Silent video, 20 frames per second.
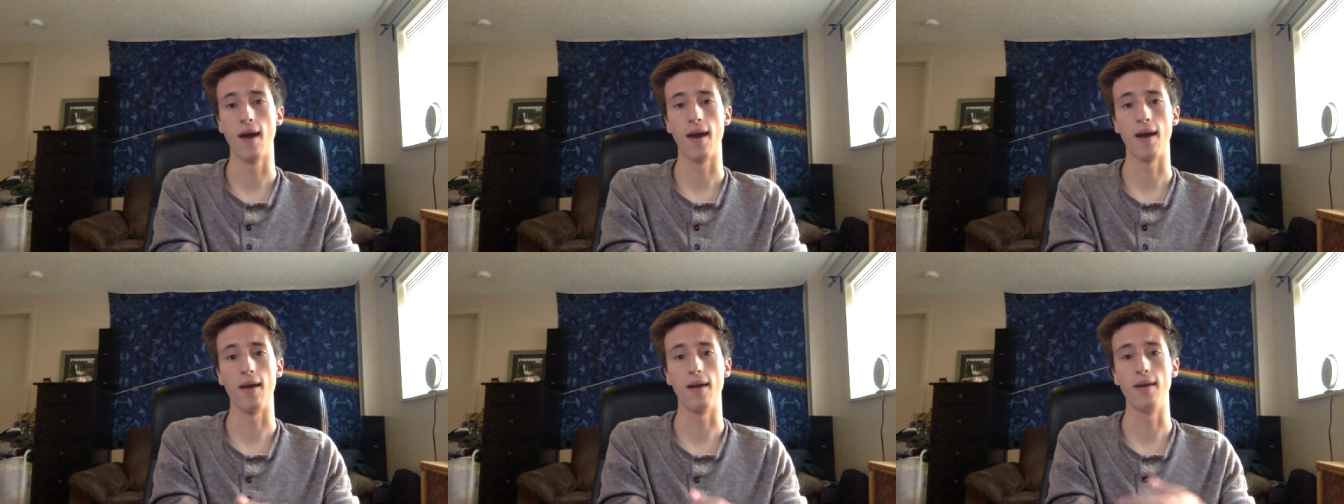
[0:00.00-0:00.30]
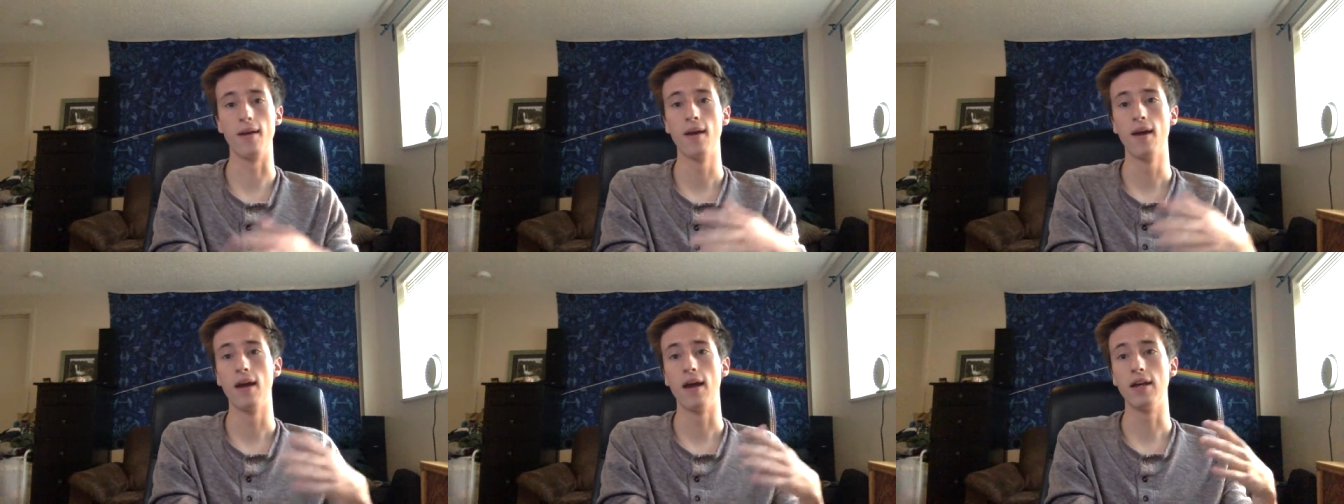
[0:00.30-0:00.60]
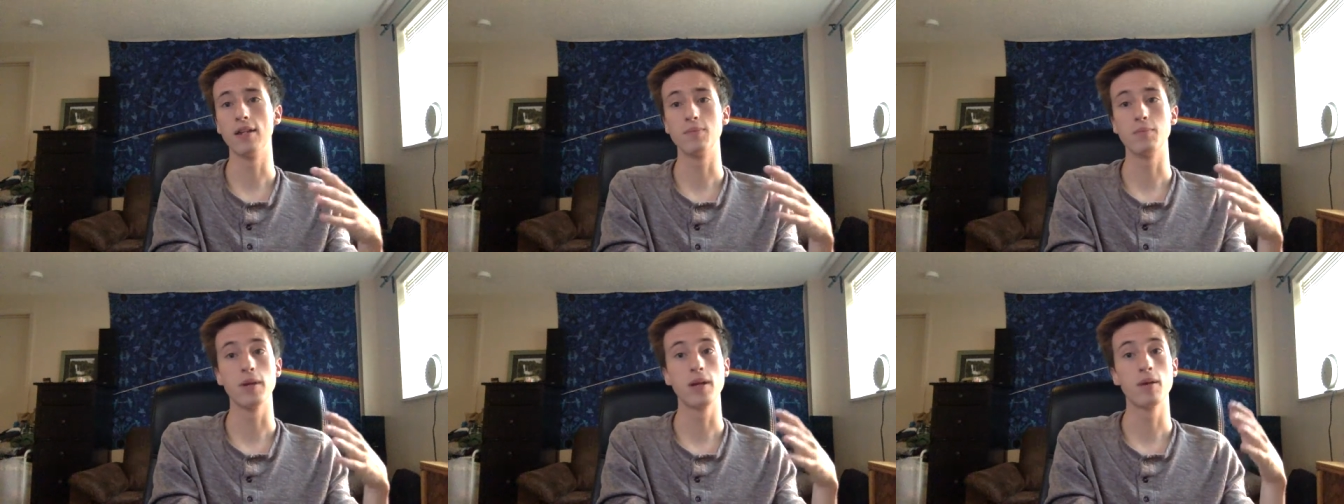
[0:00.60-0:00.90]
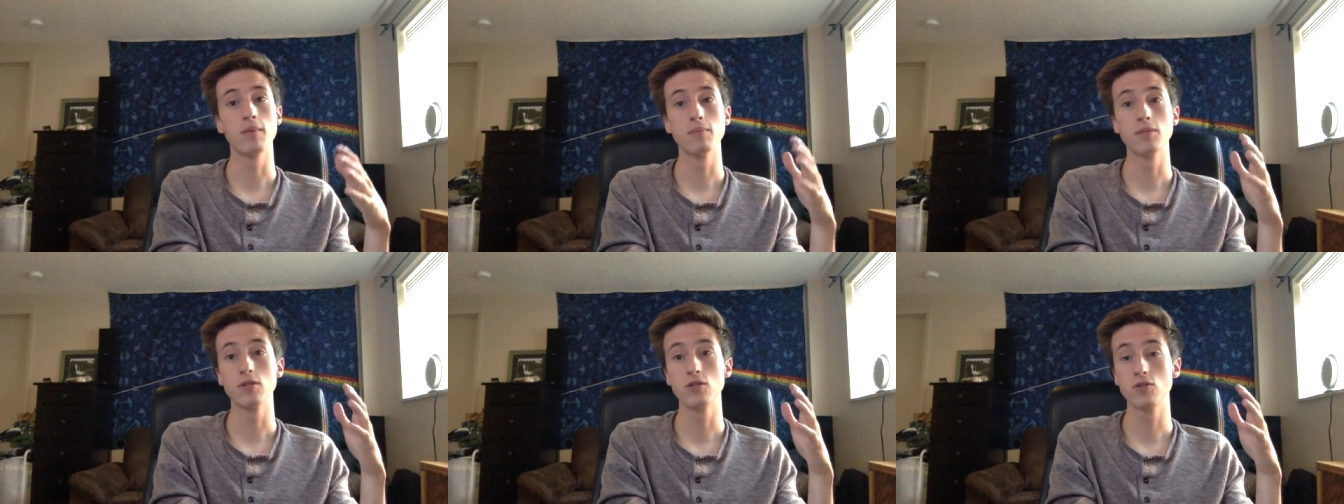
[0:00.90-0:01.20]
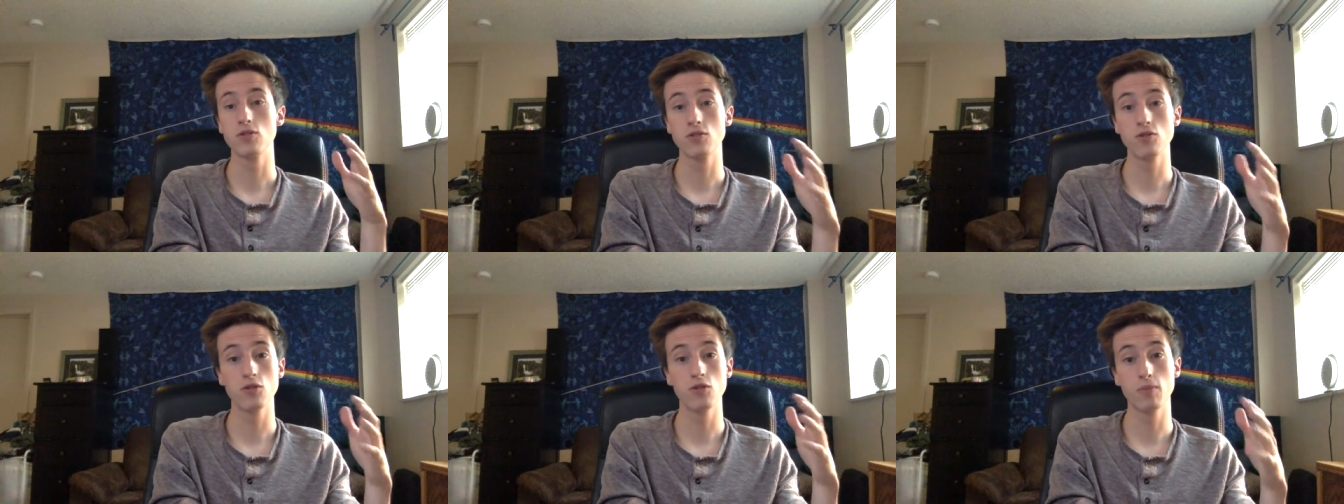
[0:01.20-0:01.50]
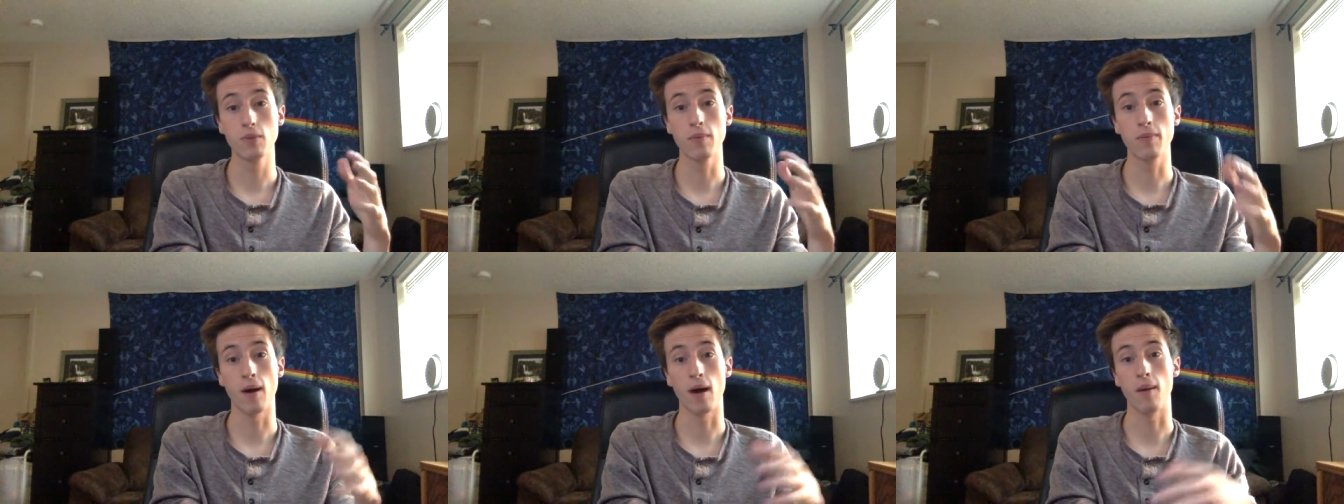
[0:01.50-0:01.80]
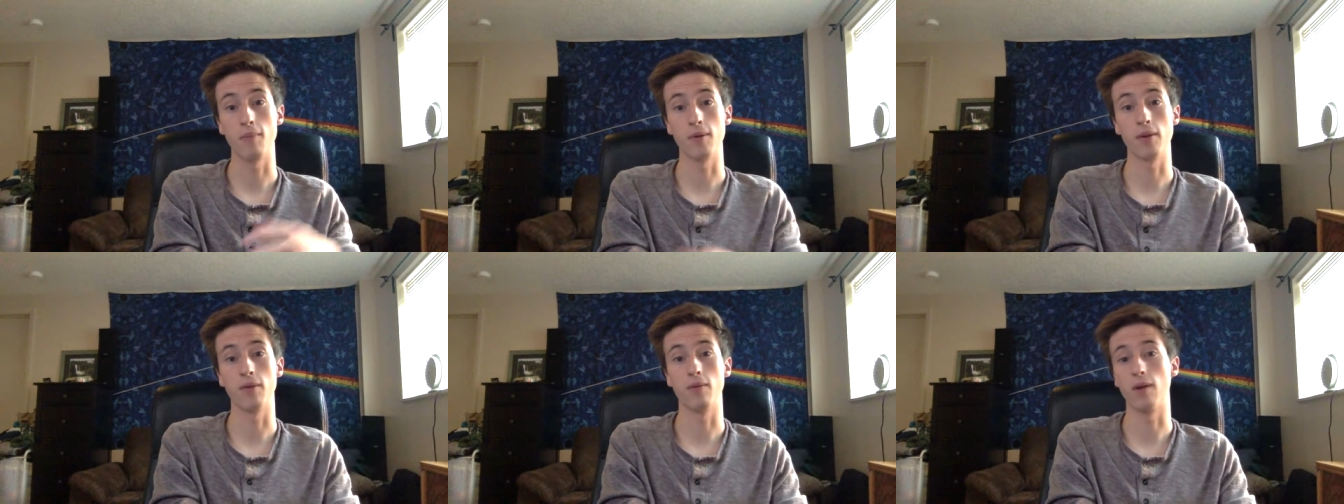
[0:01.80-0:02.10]
and it's become super
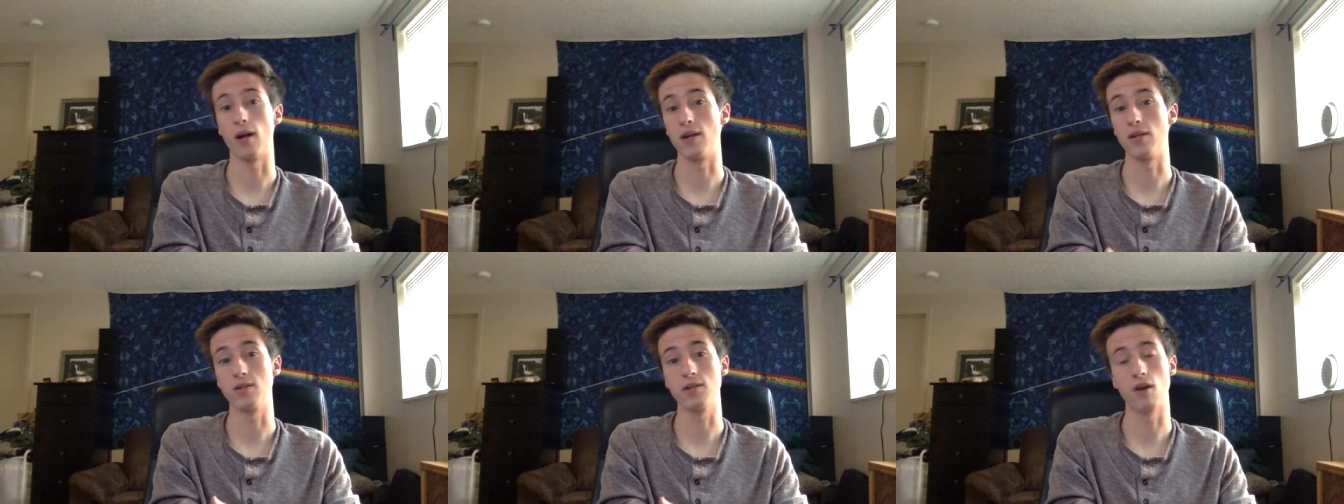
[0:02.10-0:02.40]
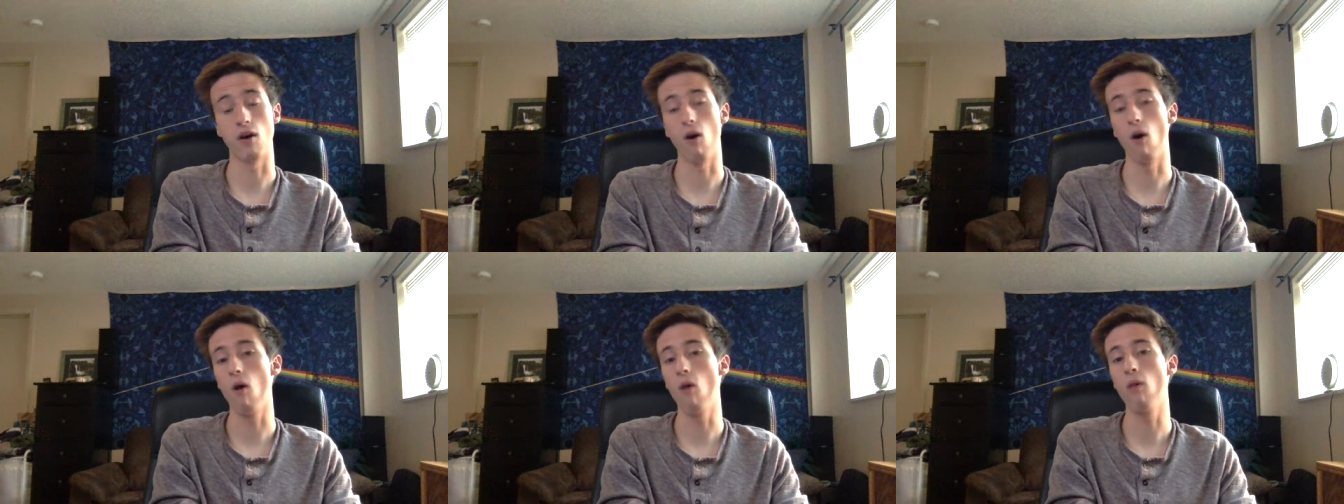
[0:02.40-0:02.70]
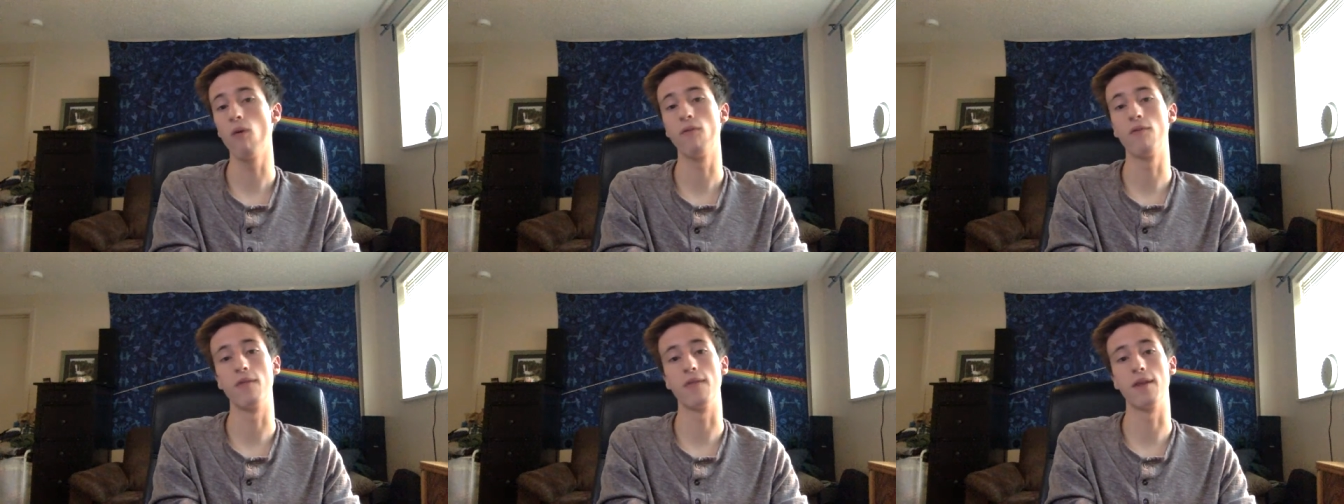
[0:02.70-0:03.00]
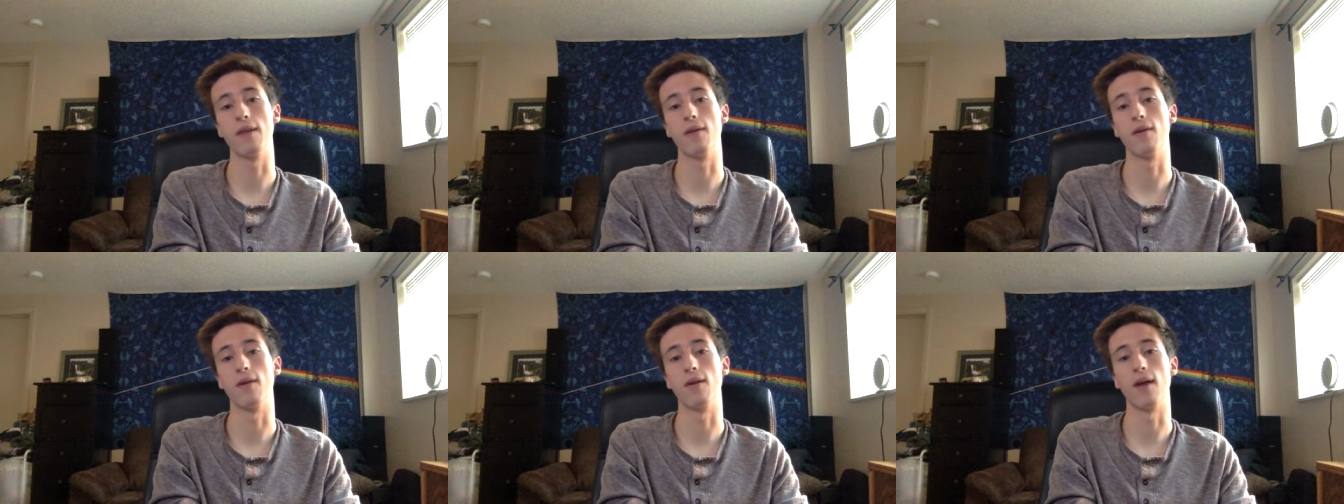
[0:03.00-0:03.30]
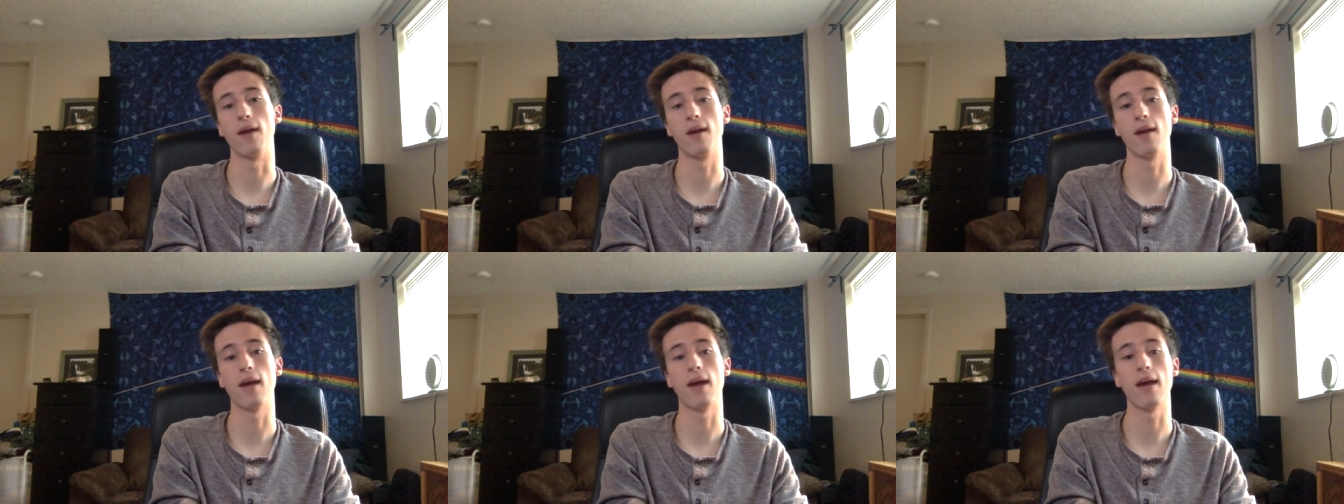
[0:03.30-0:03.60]
popularized all over the internet.